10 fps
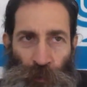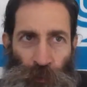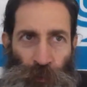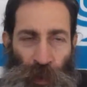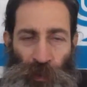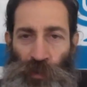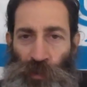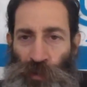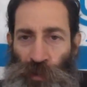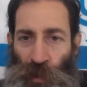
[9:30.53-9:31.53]

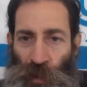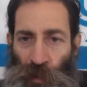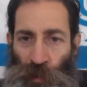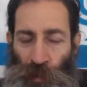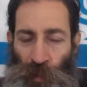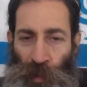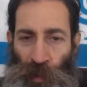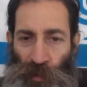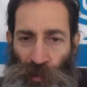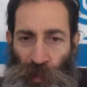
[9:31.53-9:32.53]
fish uh, or from
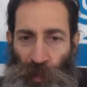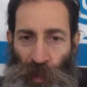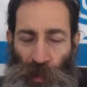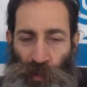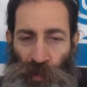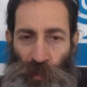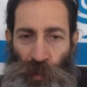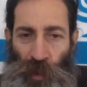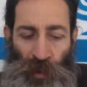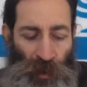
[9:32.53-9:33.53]
the from the ocean
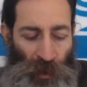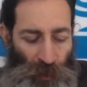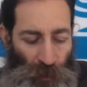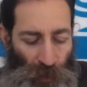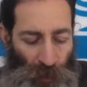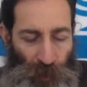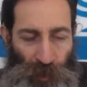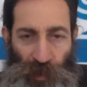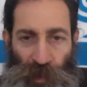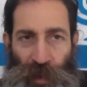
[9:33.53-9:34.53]
where where, where
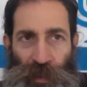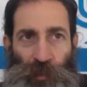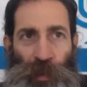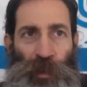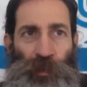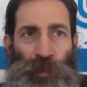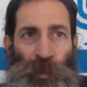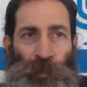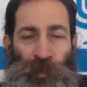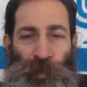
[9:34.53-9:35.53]
this dye is made
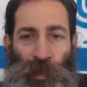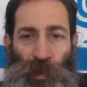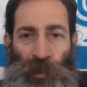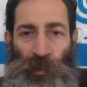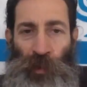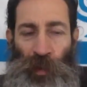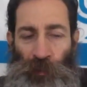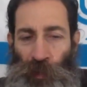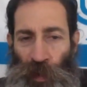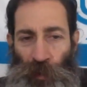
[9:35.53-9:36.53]
from. So they
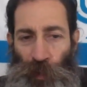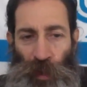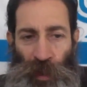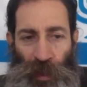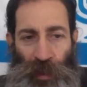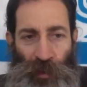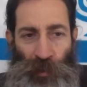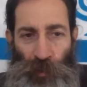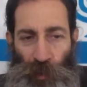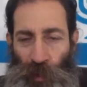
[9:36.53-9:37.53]
figured if we can't get the
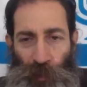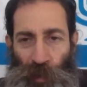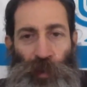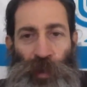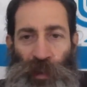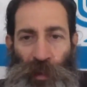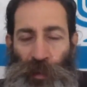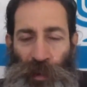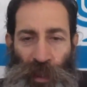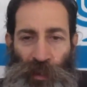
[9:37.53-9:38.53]
real, we don't want the
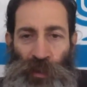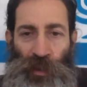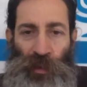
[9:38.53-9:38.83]
imitation.